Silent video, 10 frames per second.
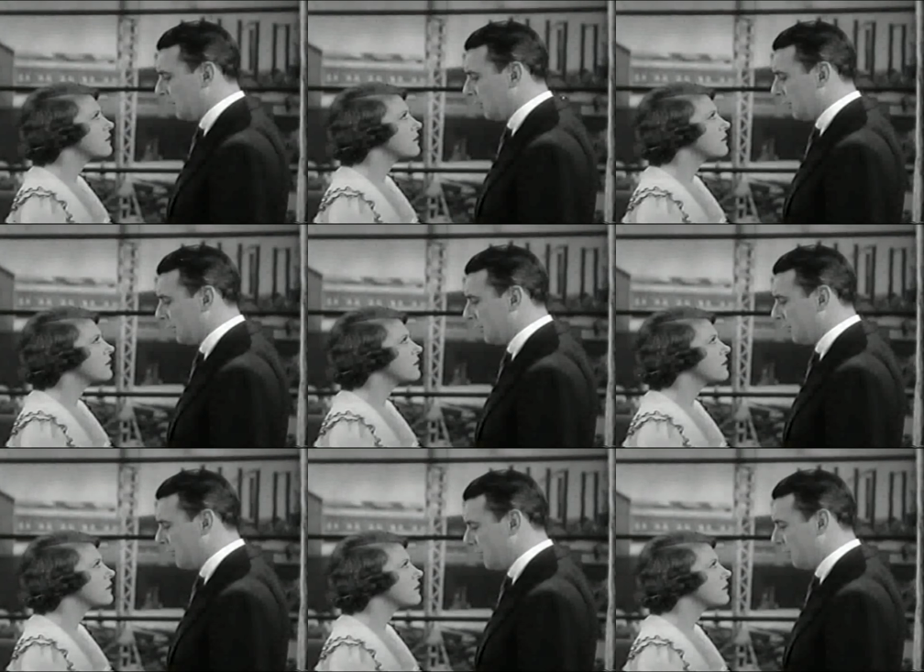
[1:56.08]
You and
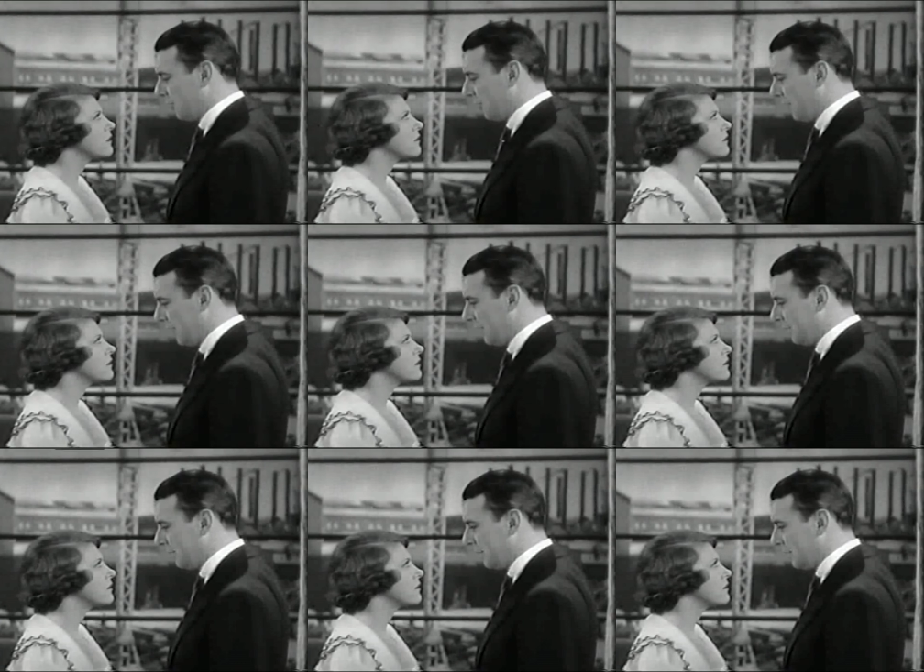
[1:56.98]
your new
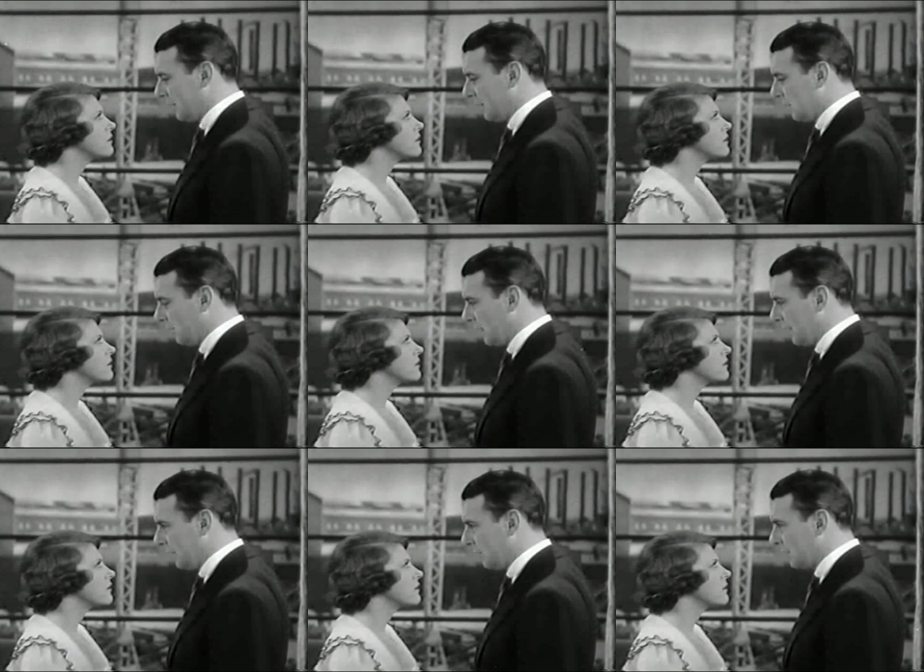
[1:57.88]
freedom.
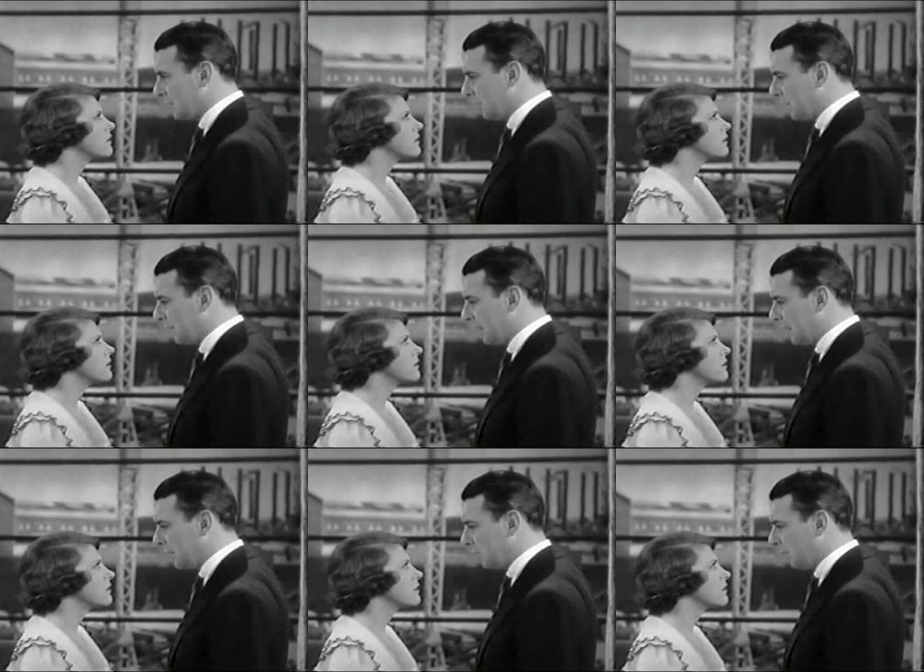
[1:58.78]
Why, if you weren't so
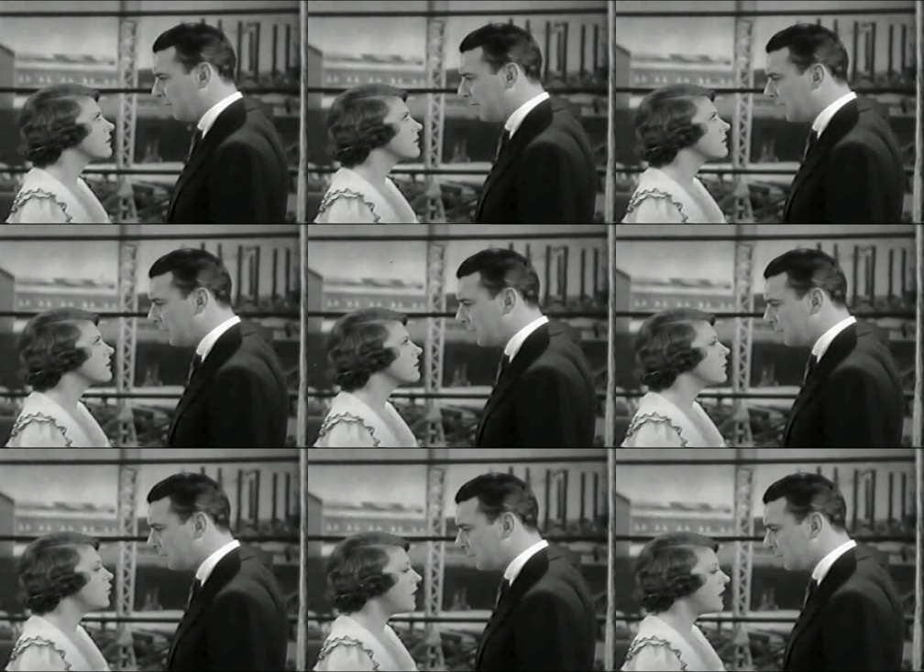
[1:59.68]
pathetic, you'd be funny.
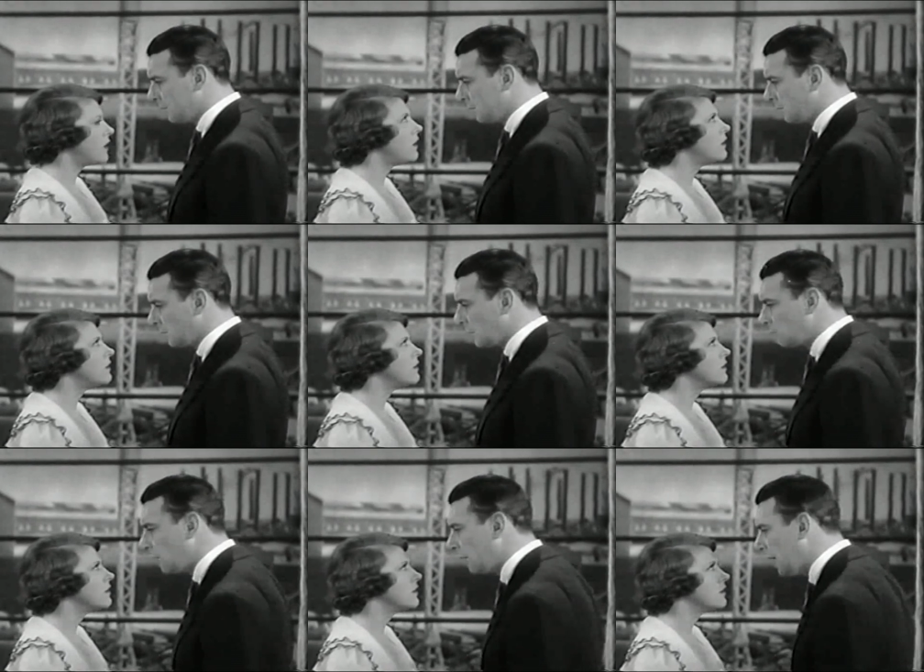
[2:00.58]
You better go.
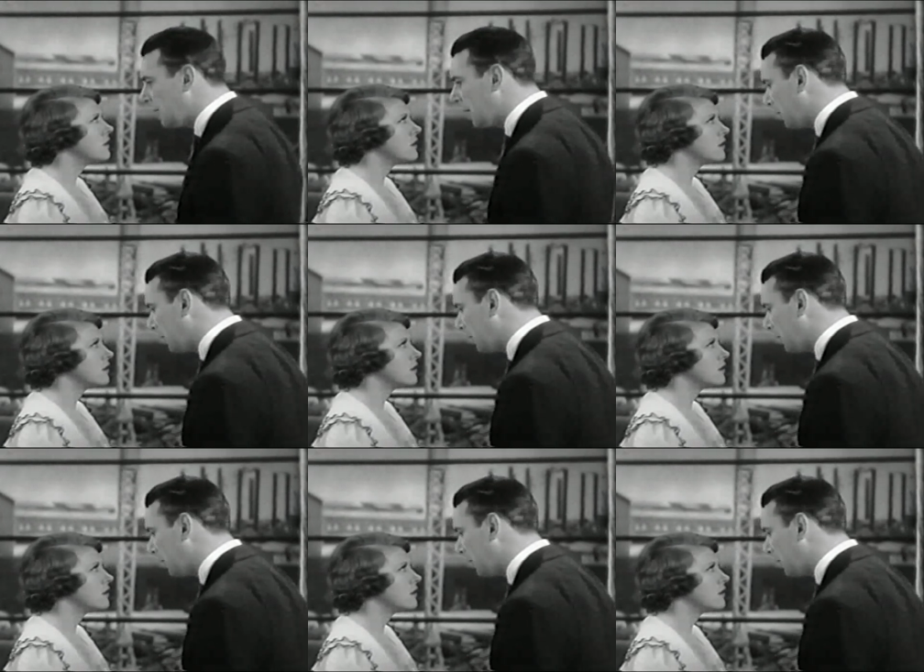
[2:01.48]
Don't worry,